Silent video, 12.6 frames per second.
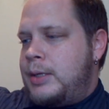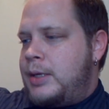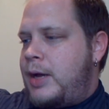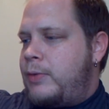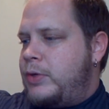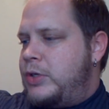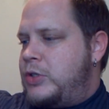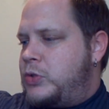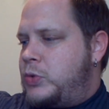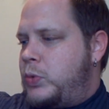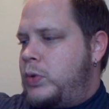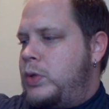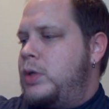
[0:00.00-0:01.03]
Not really
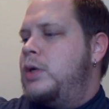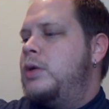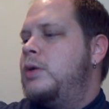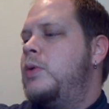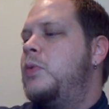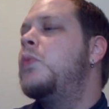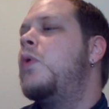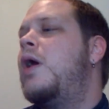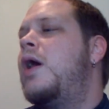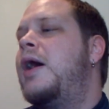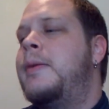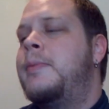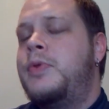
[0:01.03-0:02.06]
sure
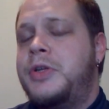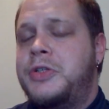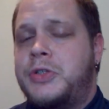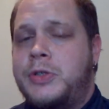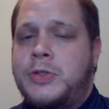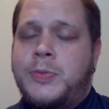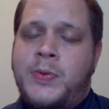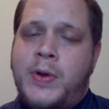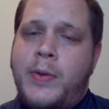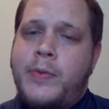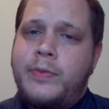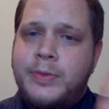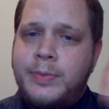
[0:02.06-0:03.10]
why. I'm pretty sure it's
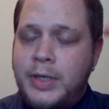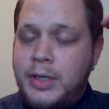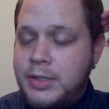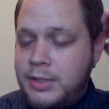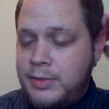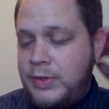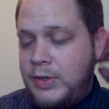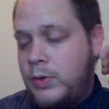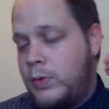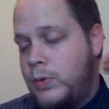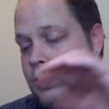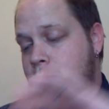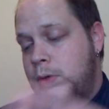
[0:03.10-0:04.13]
probably because of the
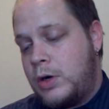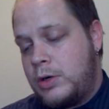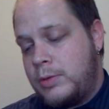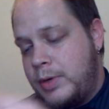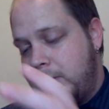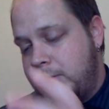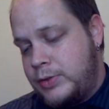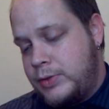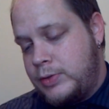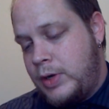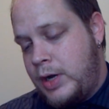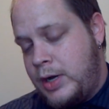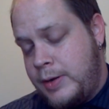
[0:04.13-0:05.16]
whole cartomizer